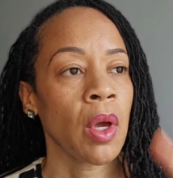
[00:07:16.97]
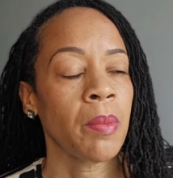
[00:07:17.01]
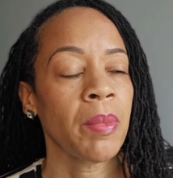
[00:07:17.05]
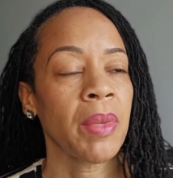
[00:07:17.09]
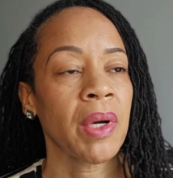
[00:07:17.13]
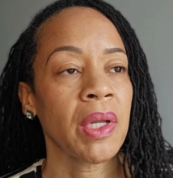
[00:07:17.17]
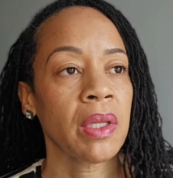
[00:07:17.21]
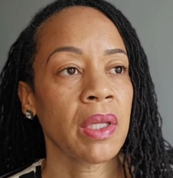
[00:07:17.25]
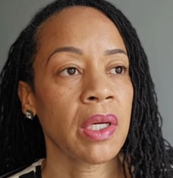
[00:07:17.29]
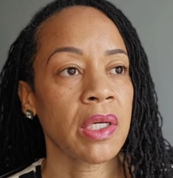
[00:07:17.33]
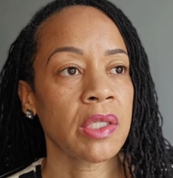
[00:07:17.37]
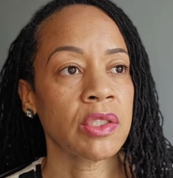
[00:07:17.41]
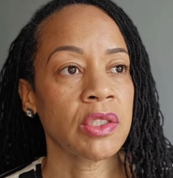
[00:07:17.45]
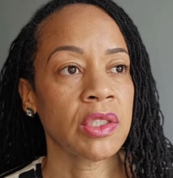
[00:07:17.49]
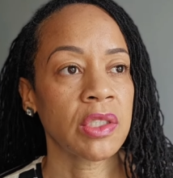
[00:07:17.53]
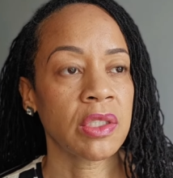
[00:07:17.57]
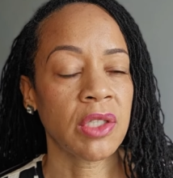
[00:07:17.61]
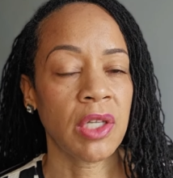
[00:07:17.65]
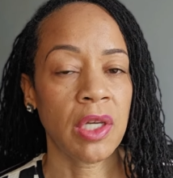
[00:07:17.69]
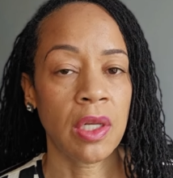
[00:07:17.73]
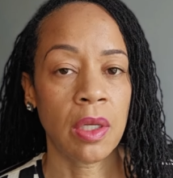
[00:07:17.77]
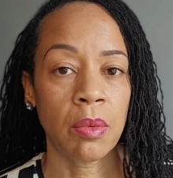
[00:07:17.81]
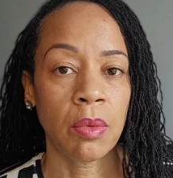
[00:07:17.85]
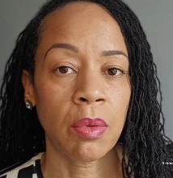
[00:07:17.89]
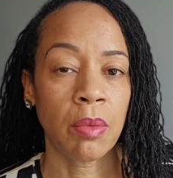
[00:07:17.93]
But let's just
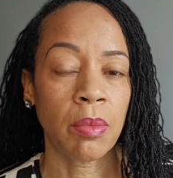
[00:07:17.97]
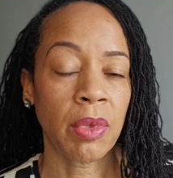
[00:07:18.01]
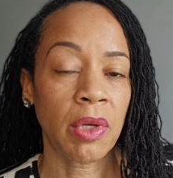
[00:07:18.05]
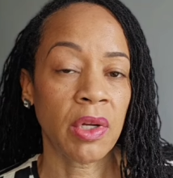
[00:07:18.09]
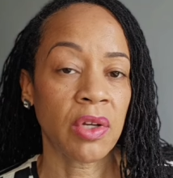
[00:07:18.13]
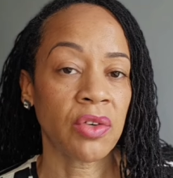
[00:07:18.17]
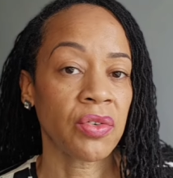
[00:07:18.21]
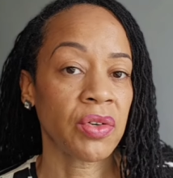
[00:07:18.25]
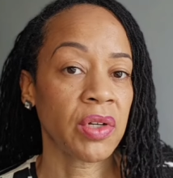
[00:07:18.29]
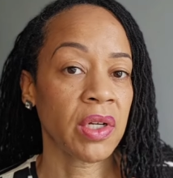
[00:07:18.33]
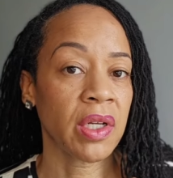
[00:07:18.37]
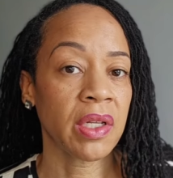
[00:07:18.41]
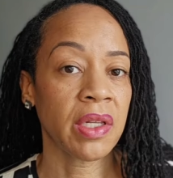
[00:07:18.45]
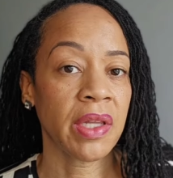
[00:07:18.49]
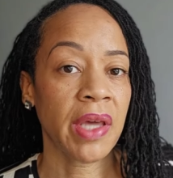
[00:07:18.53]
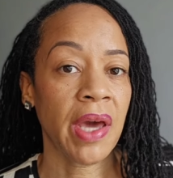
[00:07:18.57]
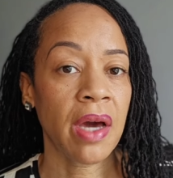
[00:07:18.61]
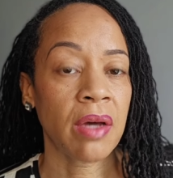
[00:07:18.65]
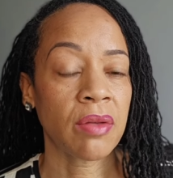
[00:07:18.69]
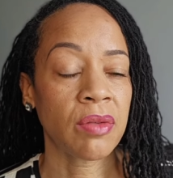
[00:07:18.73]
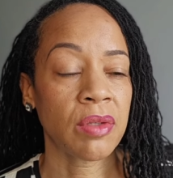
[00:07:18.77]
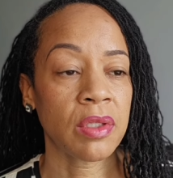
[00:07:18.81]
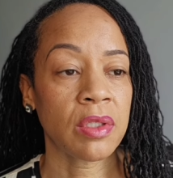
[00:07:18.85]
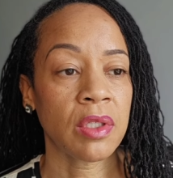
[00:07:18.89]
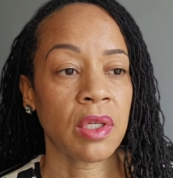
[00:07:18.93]
give them the benefit of the
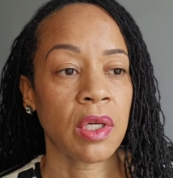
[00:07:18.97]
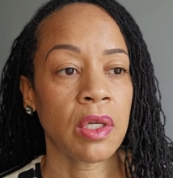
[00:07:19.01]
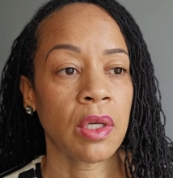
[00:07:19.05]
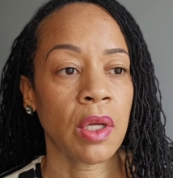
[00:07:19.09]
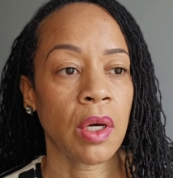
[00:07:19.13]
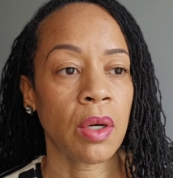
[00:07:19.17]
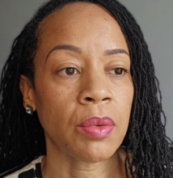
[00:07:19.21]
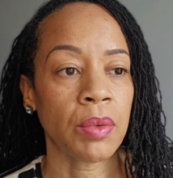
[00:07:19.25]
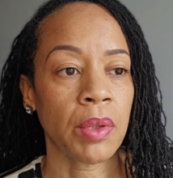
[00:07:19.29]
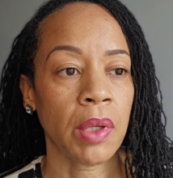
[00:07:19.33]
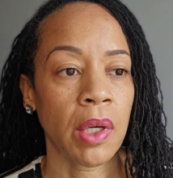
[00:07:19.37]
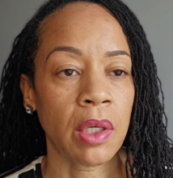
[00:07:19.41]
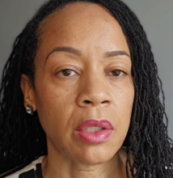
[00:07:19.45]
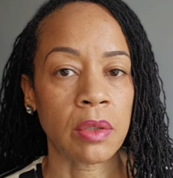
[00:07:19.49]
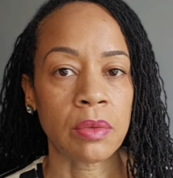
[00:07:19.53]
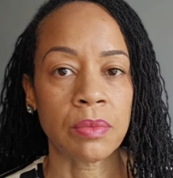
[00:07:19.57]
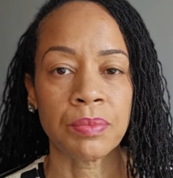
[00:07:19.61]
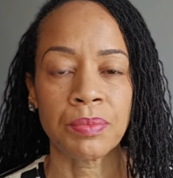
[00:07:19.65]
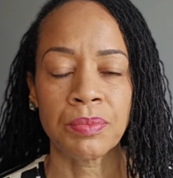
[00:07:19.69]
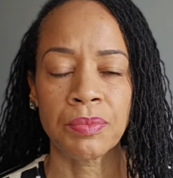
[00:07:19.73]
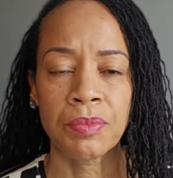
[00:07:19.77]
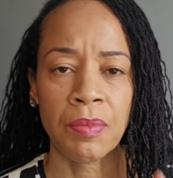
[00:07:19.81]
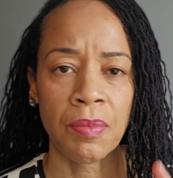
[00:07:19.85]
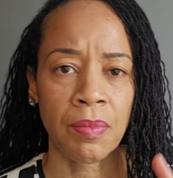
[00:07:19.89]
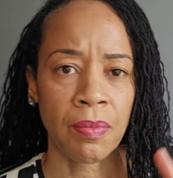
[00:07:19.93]
doubt that they don't know.